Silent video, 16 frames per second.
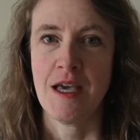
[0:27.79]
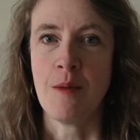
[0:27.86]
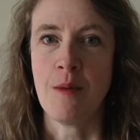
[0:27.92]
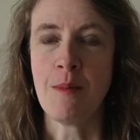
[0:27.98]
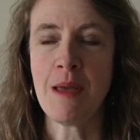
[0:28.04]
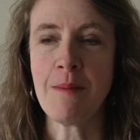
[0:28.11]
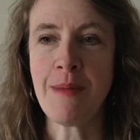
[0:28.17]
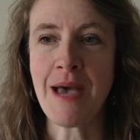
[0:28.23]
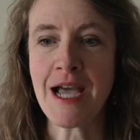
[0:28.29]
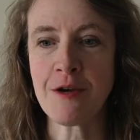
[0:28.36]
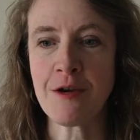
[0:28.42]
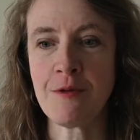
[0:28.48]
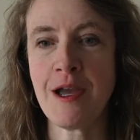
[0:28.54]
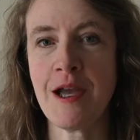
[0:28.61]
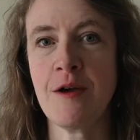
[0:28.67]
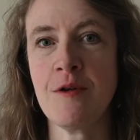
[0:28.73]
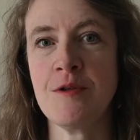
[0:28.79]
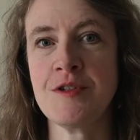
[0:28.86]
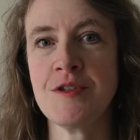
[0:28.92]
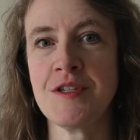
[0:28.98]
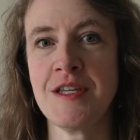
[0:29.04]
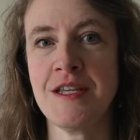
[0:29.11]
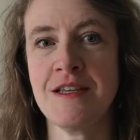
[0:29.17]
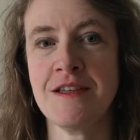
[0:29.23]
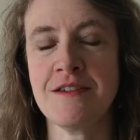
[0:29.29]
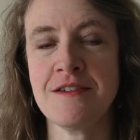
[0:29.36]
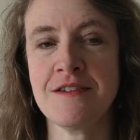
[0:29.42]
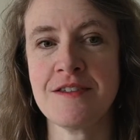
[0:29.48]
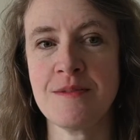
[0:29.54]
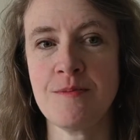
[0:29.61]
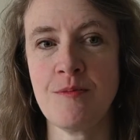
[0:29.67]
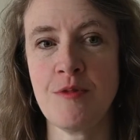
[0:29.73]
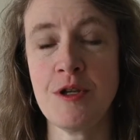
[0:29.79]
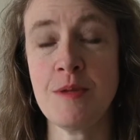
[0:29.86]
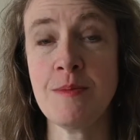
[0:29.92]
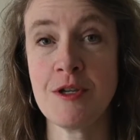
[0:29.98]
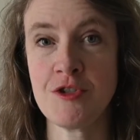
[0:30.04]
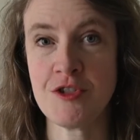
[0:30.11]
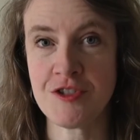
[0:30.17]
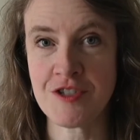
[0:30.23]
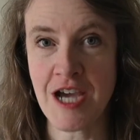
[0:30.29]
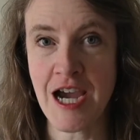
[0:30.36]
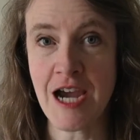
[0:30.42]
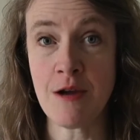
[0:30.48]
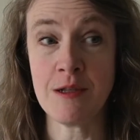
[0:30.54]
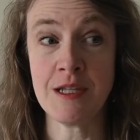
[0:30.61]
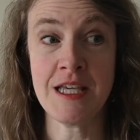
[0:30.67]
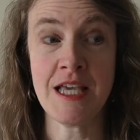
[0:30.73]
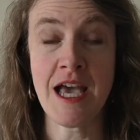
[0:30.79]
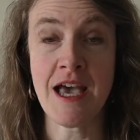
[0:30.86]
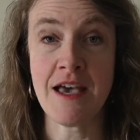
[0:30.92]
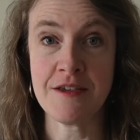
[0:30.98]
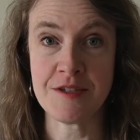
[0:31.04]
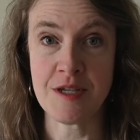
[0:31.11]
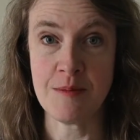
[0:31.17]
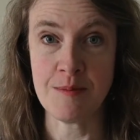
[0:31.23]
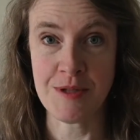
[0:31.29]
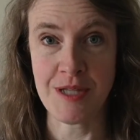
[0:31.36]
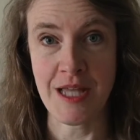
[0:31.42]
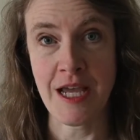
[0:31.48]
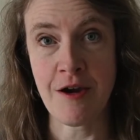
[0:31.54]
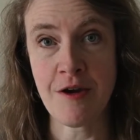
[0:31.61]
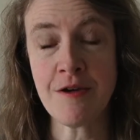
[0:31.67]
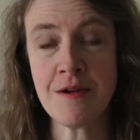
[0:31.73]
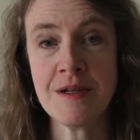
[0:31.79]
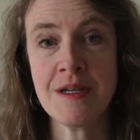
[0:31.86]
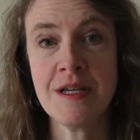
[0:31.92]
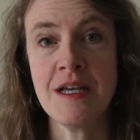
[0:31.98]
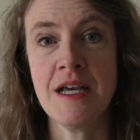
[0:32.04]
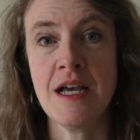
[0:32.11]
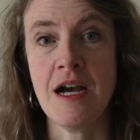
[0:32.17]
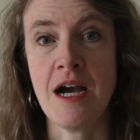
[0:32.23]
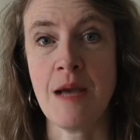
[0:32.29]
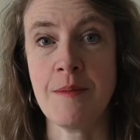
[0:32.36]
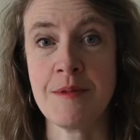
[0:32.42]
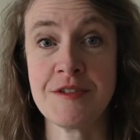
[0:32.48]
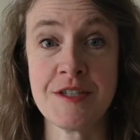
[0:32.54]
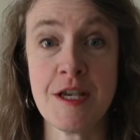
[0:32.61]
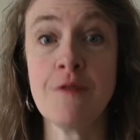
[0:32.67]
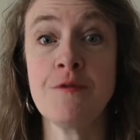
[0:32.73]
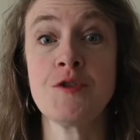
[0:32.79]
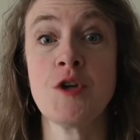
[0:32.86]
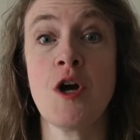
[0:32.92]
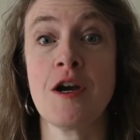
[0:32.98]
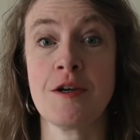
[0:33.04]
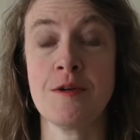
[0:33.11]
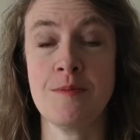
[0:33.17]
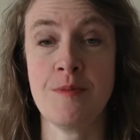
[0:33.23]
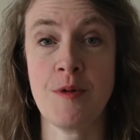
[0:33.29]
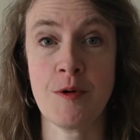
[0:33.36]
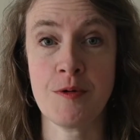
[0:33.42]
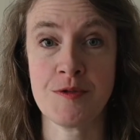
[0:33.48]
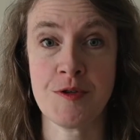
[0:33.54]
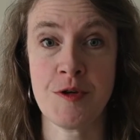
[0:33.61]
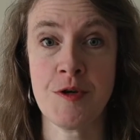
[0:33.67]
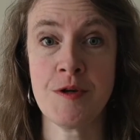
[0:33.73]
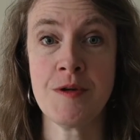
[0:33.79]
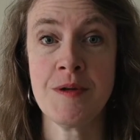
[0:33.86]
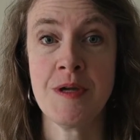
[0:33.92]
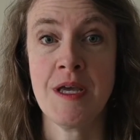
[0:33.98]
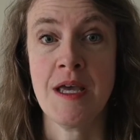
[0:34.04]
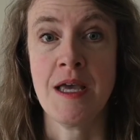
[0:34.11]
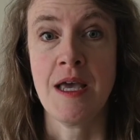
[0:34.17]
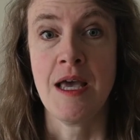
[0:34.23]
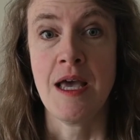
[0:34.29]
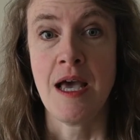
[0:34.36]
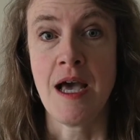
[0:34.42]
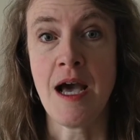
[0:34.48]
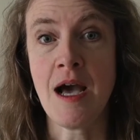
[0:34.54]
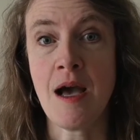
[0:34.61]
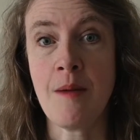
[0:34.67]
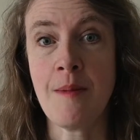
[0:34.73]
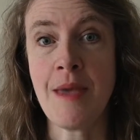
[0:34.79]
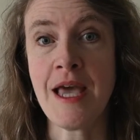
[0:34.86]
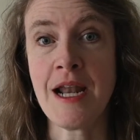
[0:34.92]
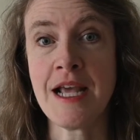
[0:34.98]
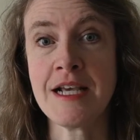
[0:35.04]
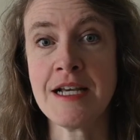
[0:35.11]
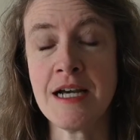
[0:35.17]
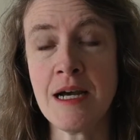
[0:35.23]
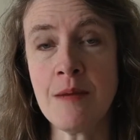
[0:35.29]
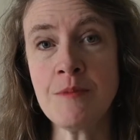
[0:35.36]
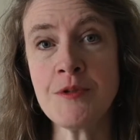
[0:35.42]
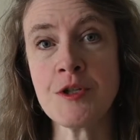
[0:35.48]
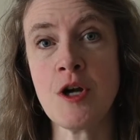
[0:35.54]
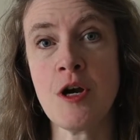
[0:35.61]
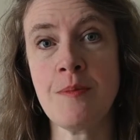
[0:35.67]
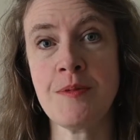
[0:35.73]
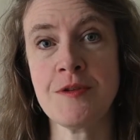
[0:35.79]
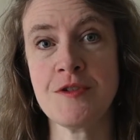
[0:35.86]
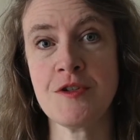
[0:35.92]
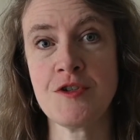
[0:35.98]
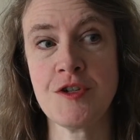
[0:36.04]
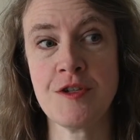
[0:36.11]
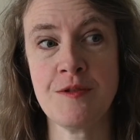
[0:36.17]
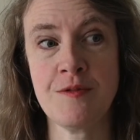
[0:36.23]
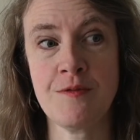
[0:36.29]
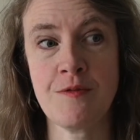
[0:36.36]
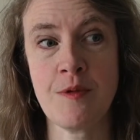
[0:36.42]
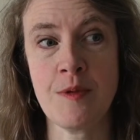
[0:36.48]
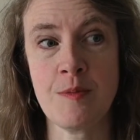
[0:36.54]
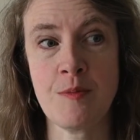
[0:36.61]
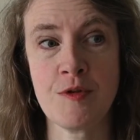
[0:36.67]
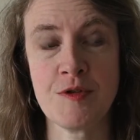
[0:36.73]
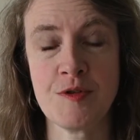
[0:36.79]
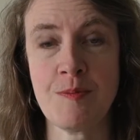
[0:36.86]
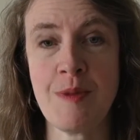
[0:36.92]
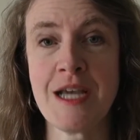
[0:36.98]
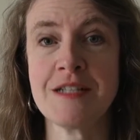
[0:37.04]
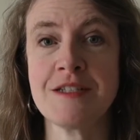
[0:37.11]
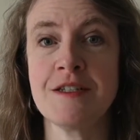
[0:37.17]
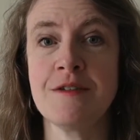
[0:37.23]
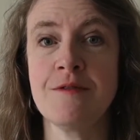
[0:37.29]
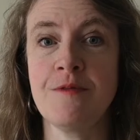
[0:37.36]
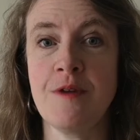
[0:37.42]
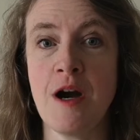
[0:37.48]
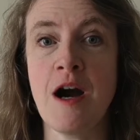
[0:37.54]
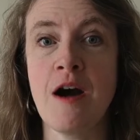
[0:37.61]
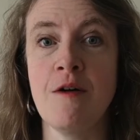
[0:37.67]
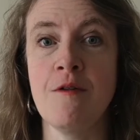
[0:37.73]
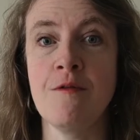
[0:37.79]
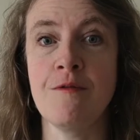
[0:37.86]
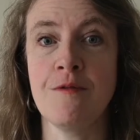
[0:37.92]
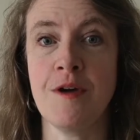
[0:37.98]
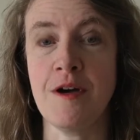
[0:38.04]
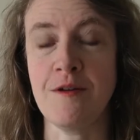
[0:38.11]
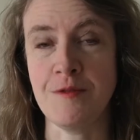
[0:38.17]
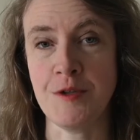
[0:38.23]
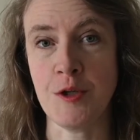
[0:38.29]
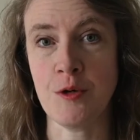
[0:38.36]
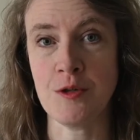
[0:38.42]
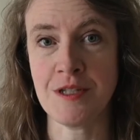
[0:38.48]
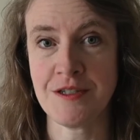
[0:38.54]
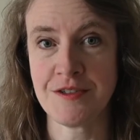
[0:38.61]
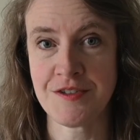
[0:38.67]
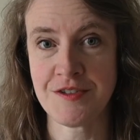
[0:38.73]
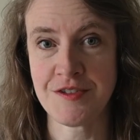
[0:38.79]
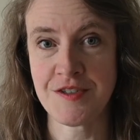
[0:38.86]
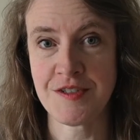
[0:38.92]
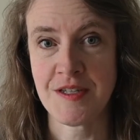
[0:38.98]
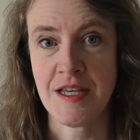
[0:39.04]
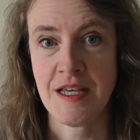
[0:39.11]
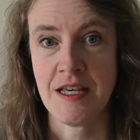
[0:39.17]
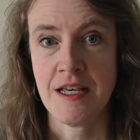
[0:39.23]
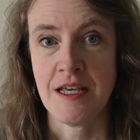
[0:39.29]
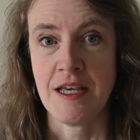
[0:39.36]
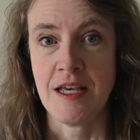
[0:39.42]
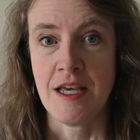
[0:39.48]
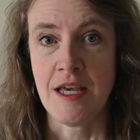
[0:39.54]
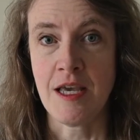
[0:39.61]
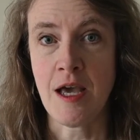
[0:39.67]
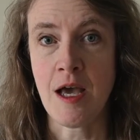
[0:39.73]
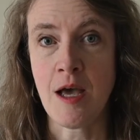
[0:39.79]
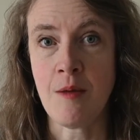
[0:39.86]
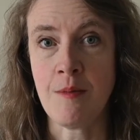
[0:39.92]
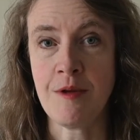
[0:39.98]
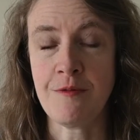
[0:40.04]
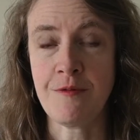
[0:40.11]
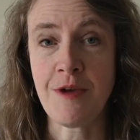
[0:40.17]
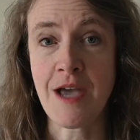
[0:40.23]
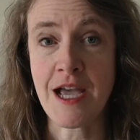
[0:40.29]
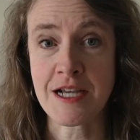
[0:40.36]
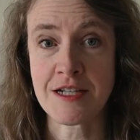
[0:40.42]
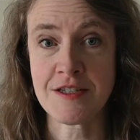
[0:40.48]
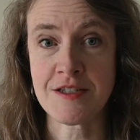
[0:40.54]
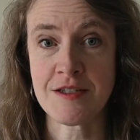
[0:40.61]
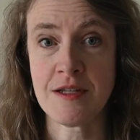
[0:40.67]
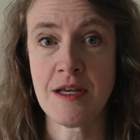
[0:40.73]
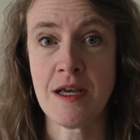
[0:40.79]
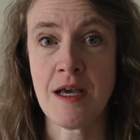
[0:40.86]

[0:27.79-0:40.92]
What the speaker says: My background is pretty much entirely as a player. I'm a self-taught composer, and I come to composition from the perspective of a violist. In fact,